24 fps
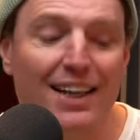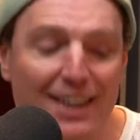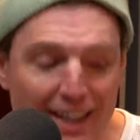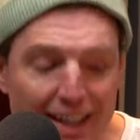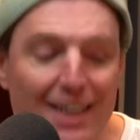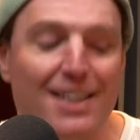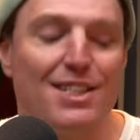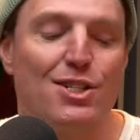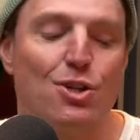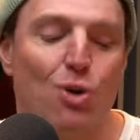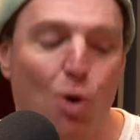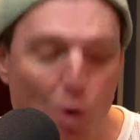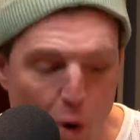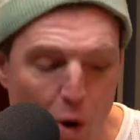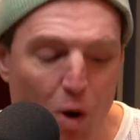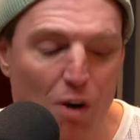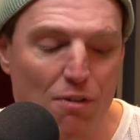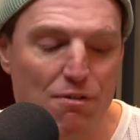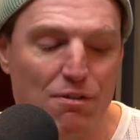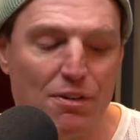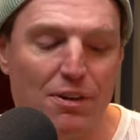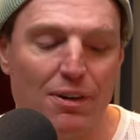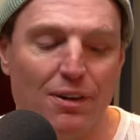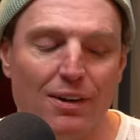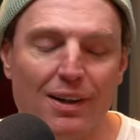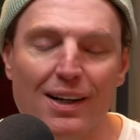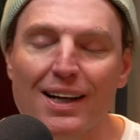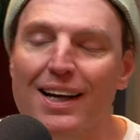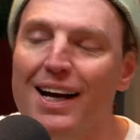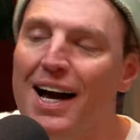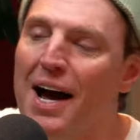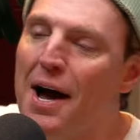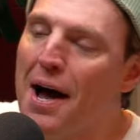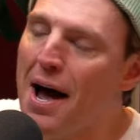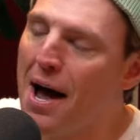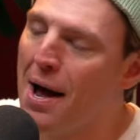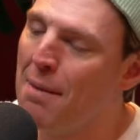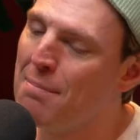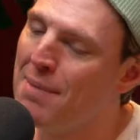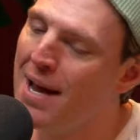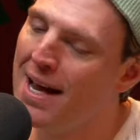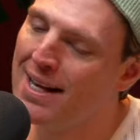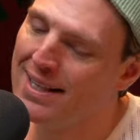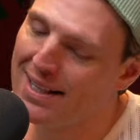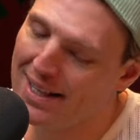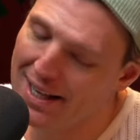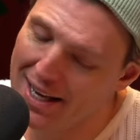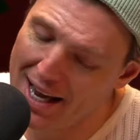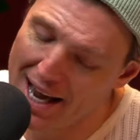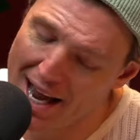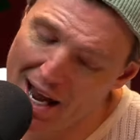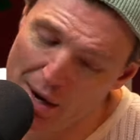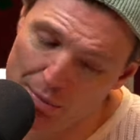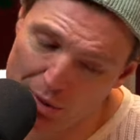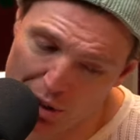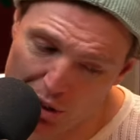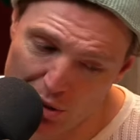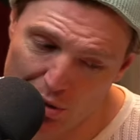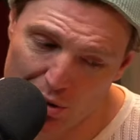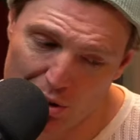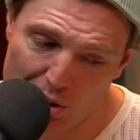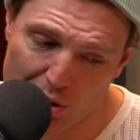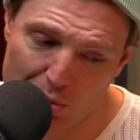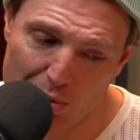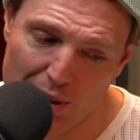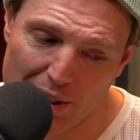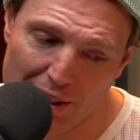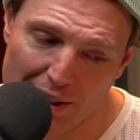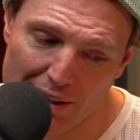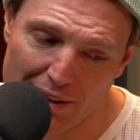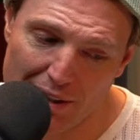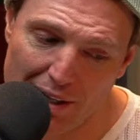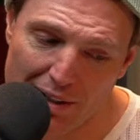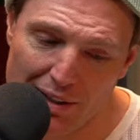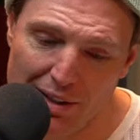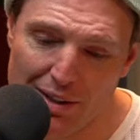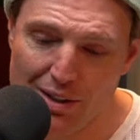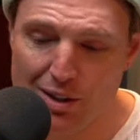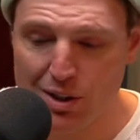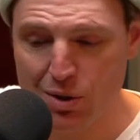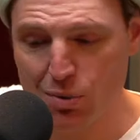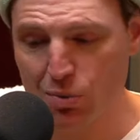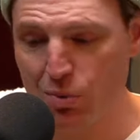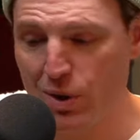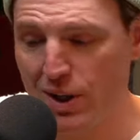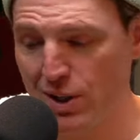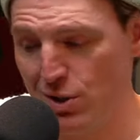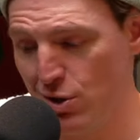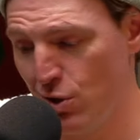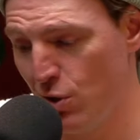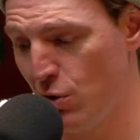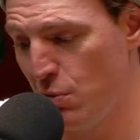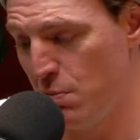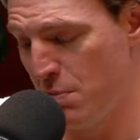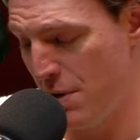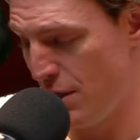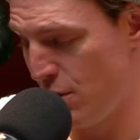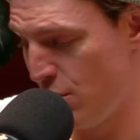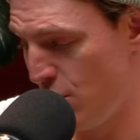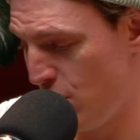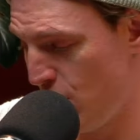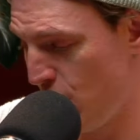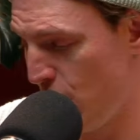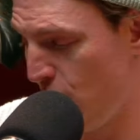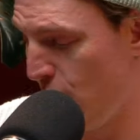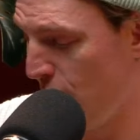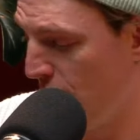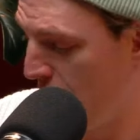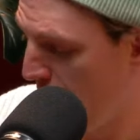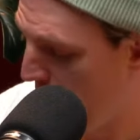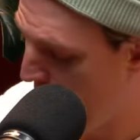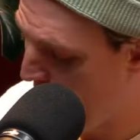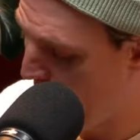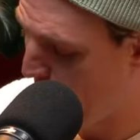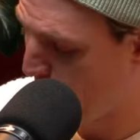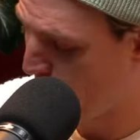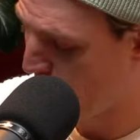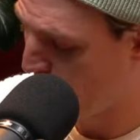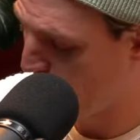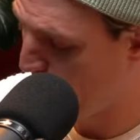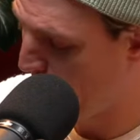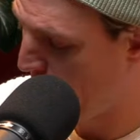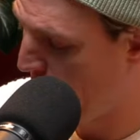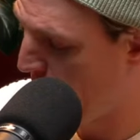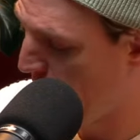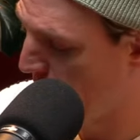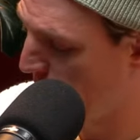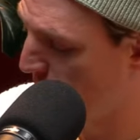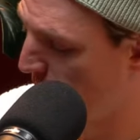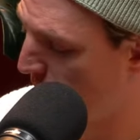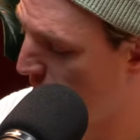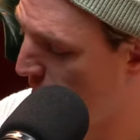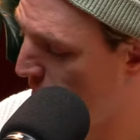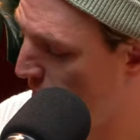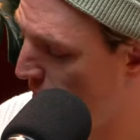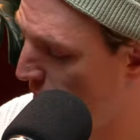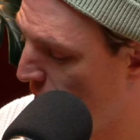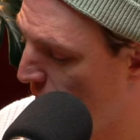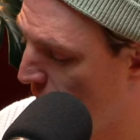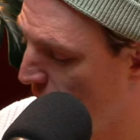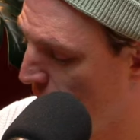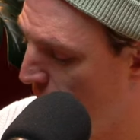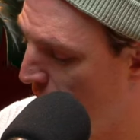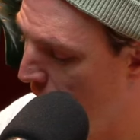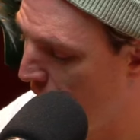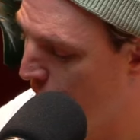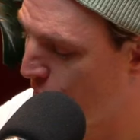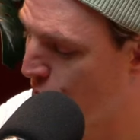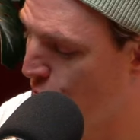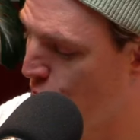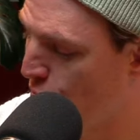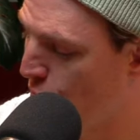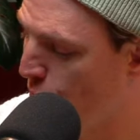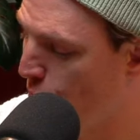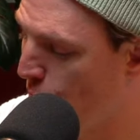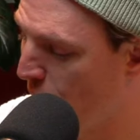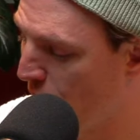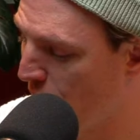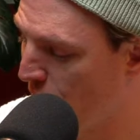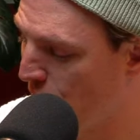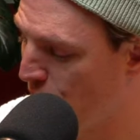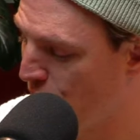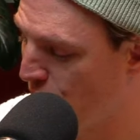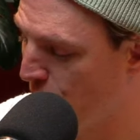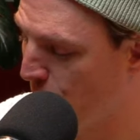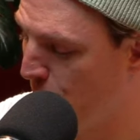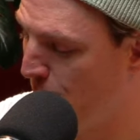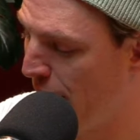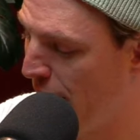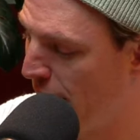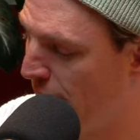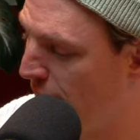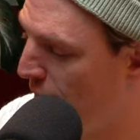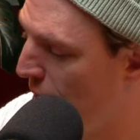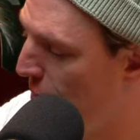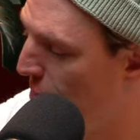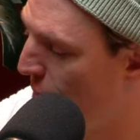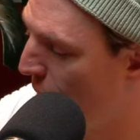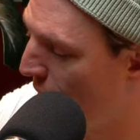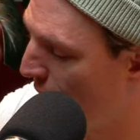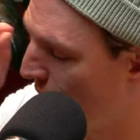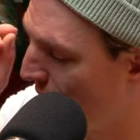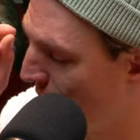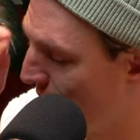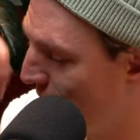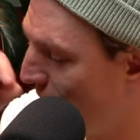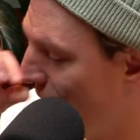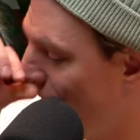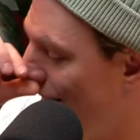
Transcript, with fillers: it's awful. Amanda, how are you doing in London? We do miss you. How are the pugs? How's your wonderful pixie mullet?